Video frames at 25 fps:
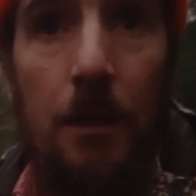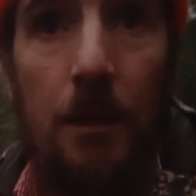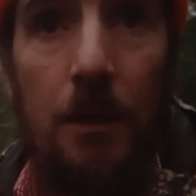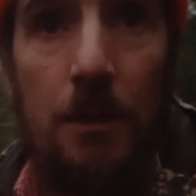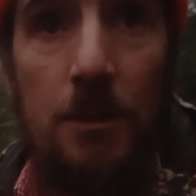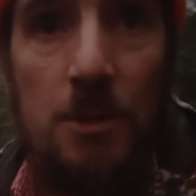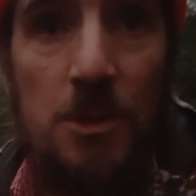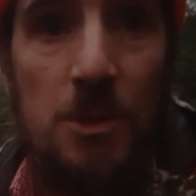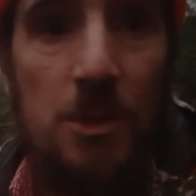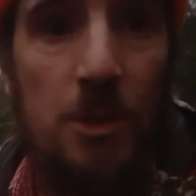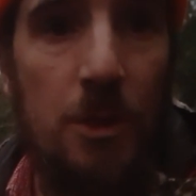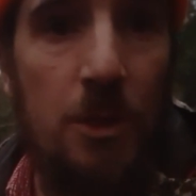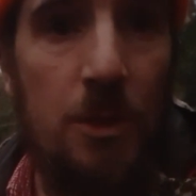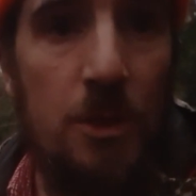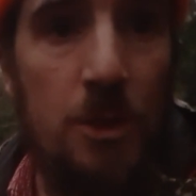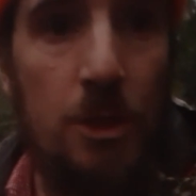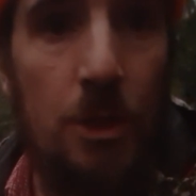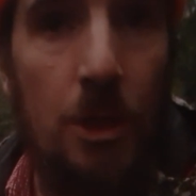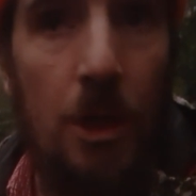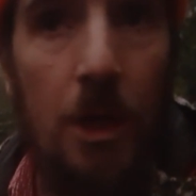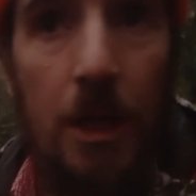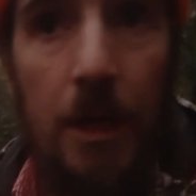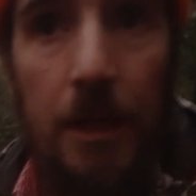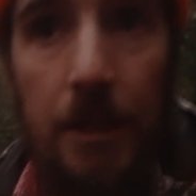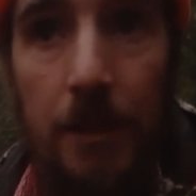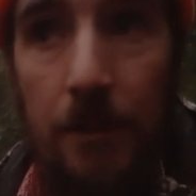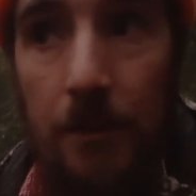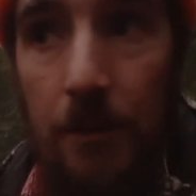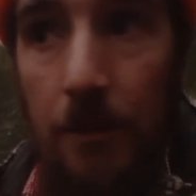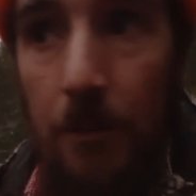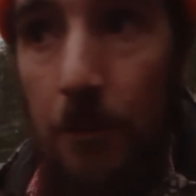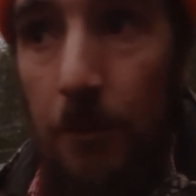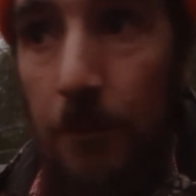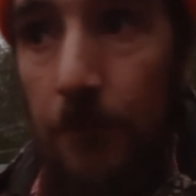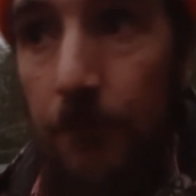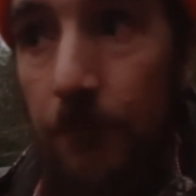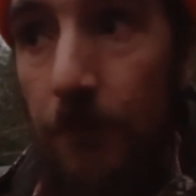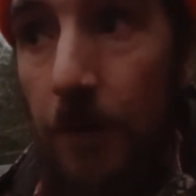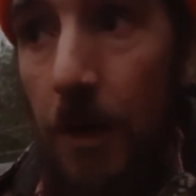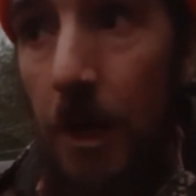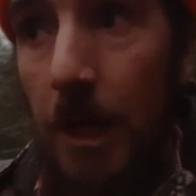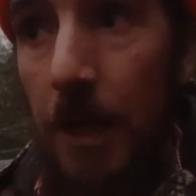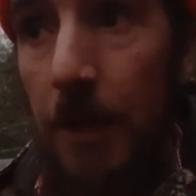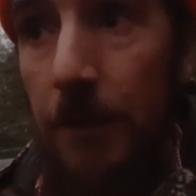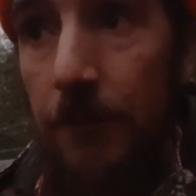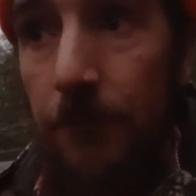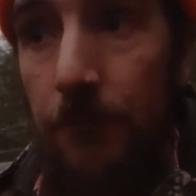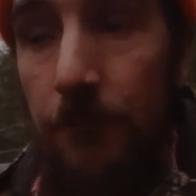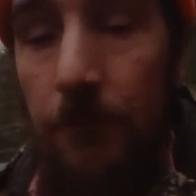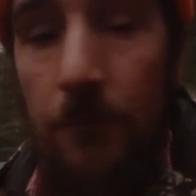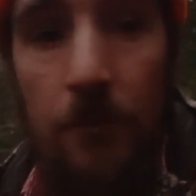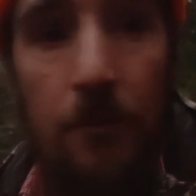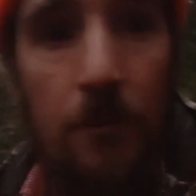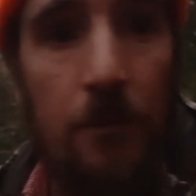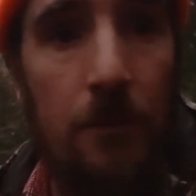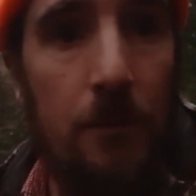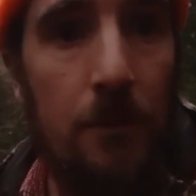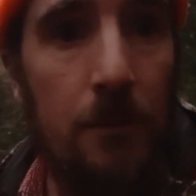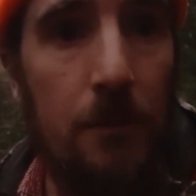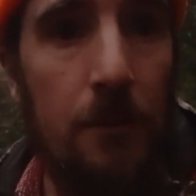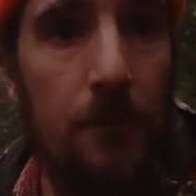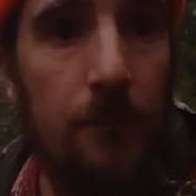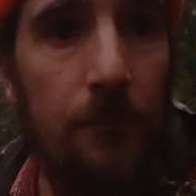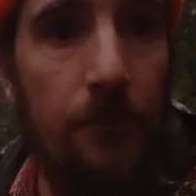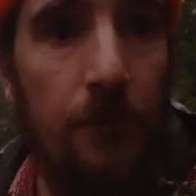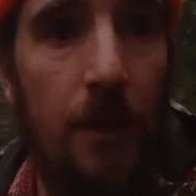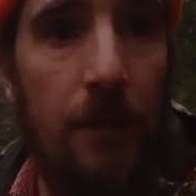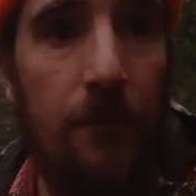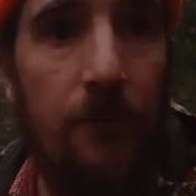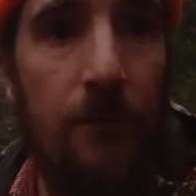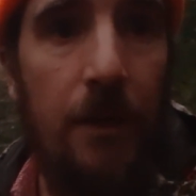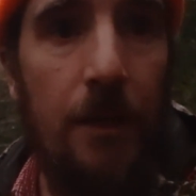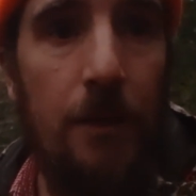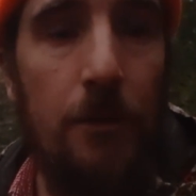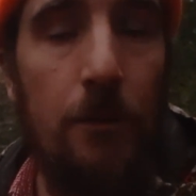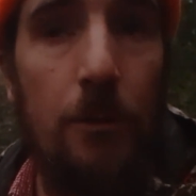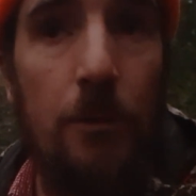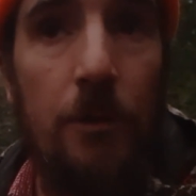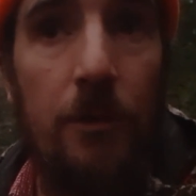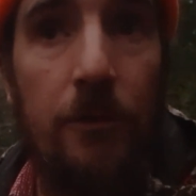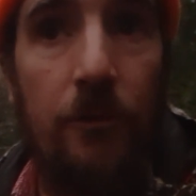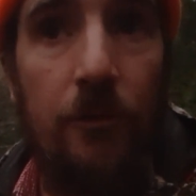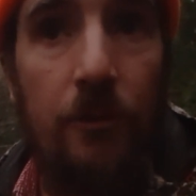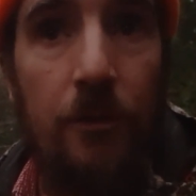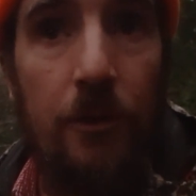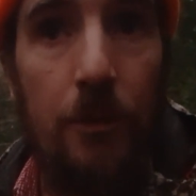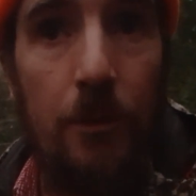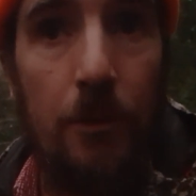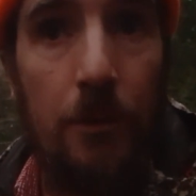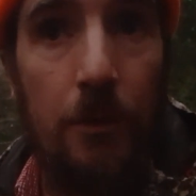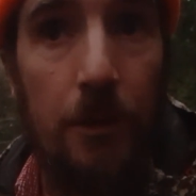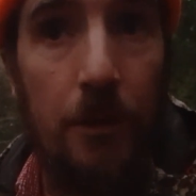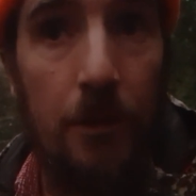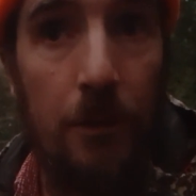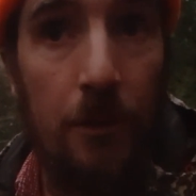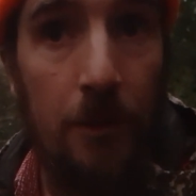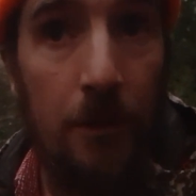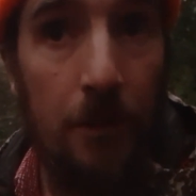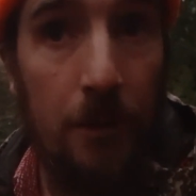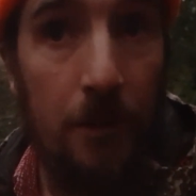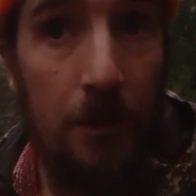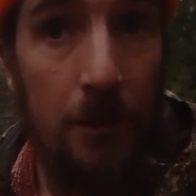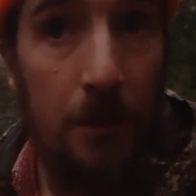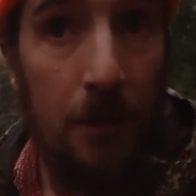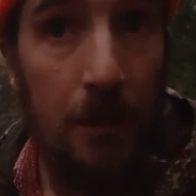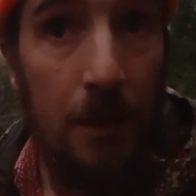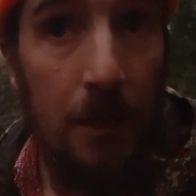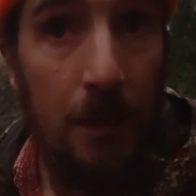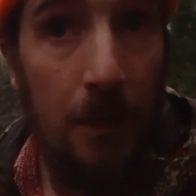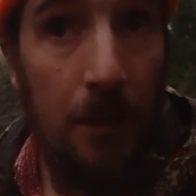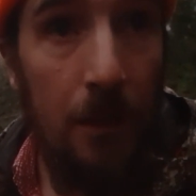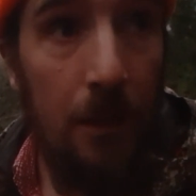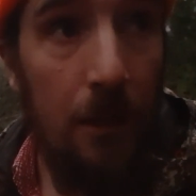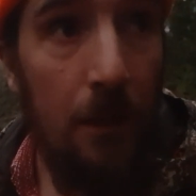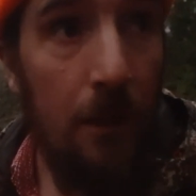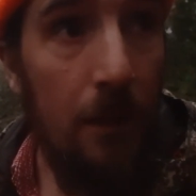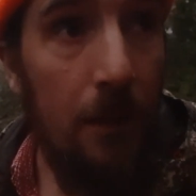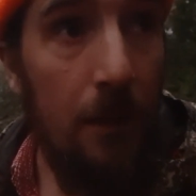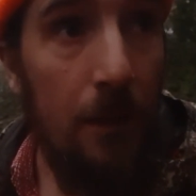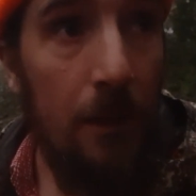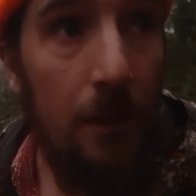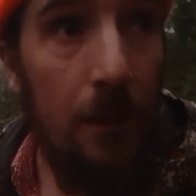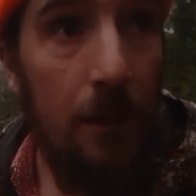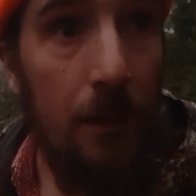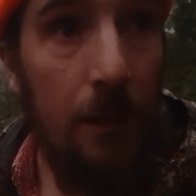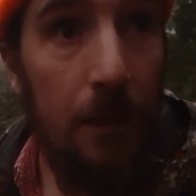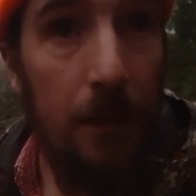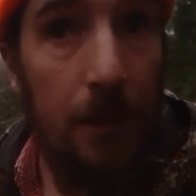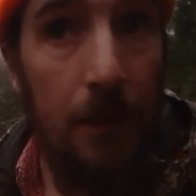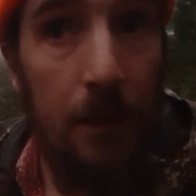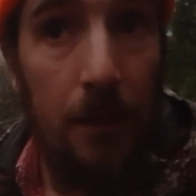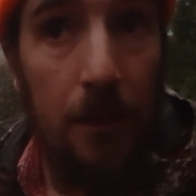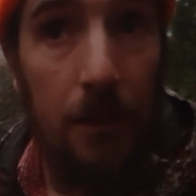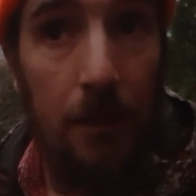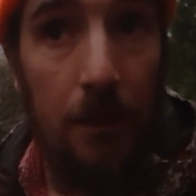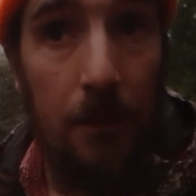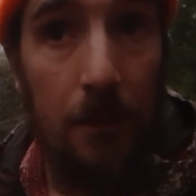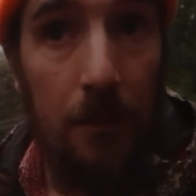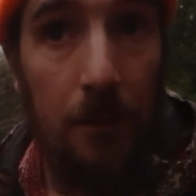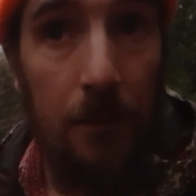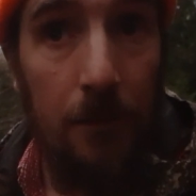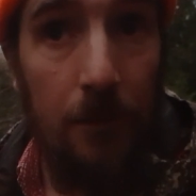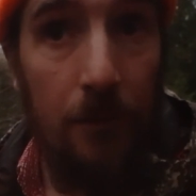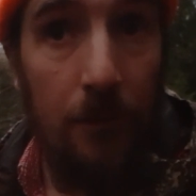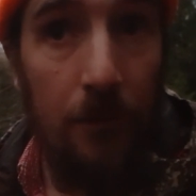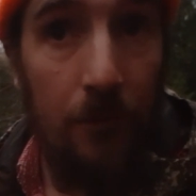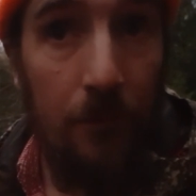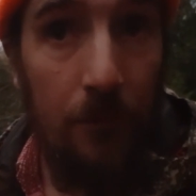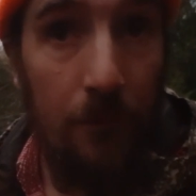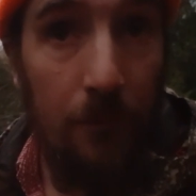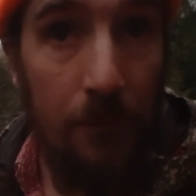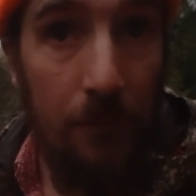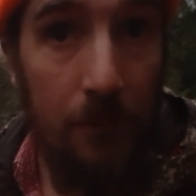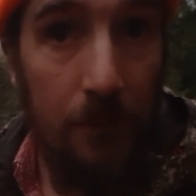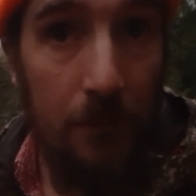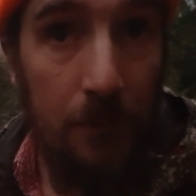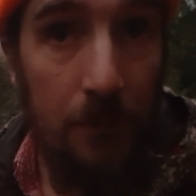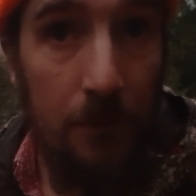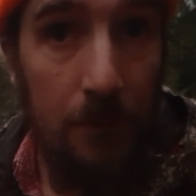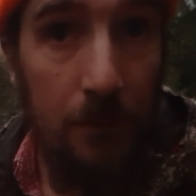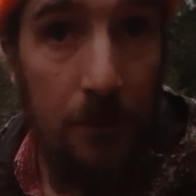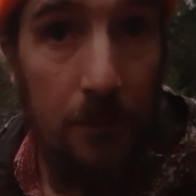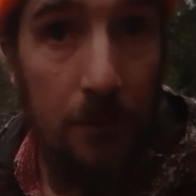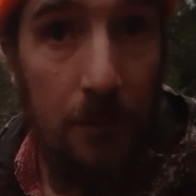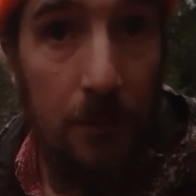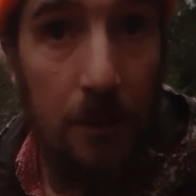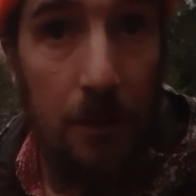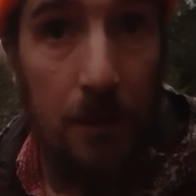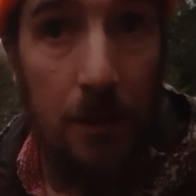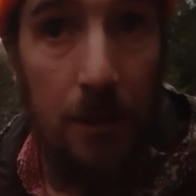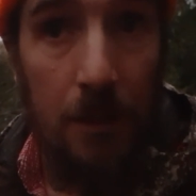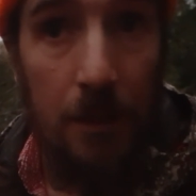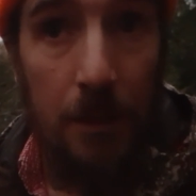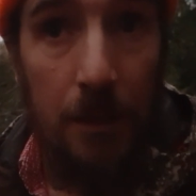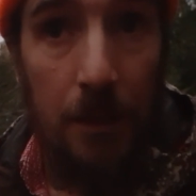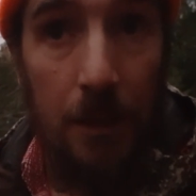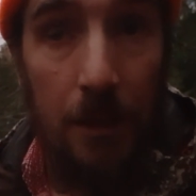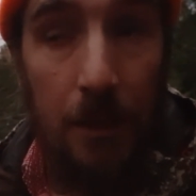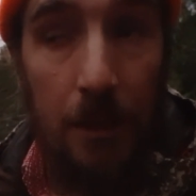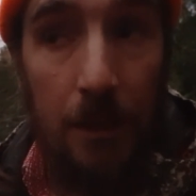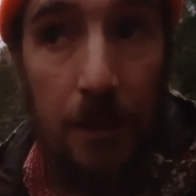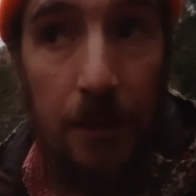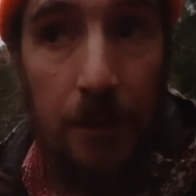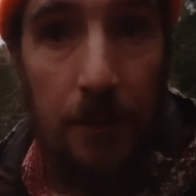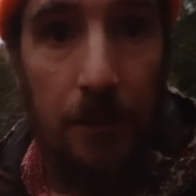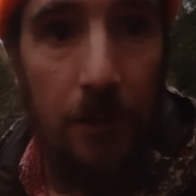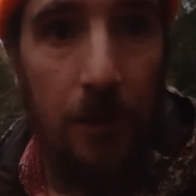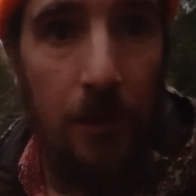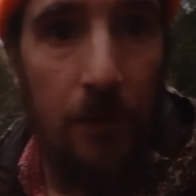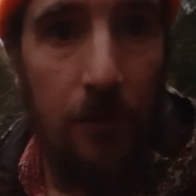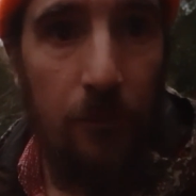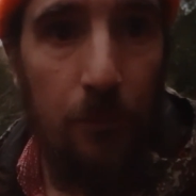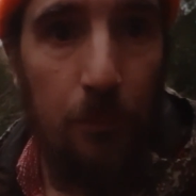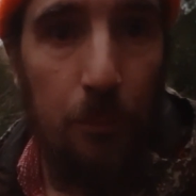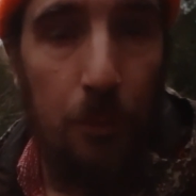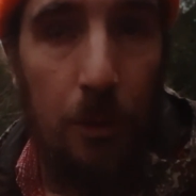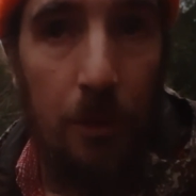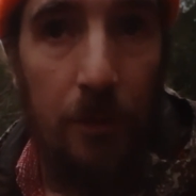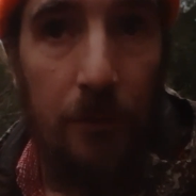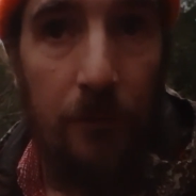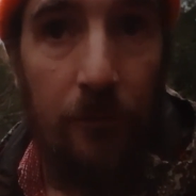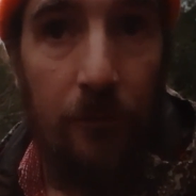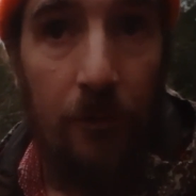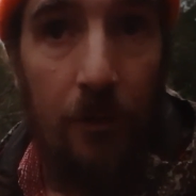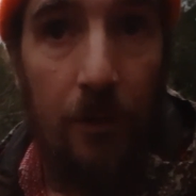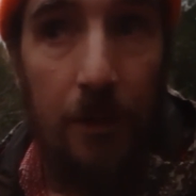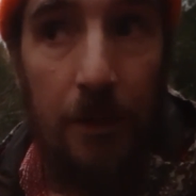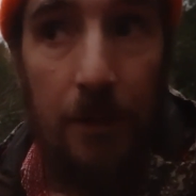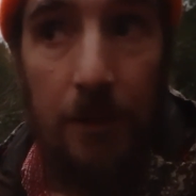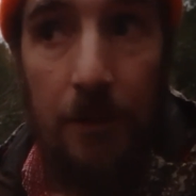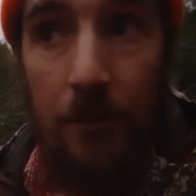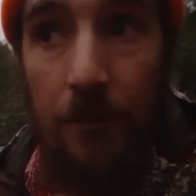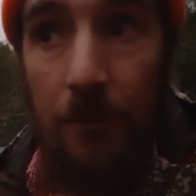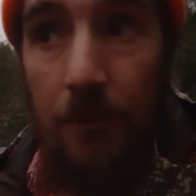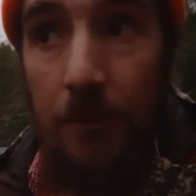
I just took a shot. There were five antlerless deer here. And I had a nice broadside